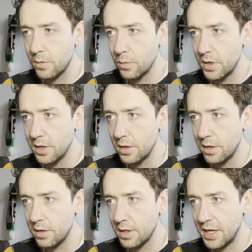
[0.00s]
We'll
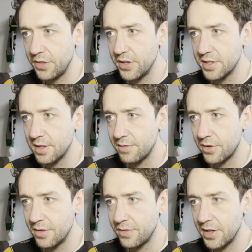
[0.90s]
add this in
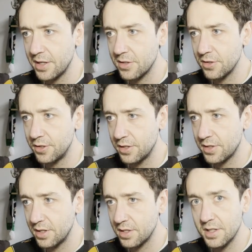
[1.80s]
for effect, so they're just
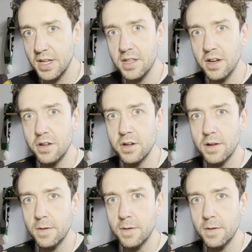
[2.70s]
going to stay down.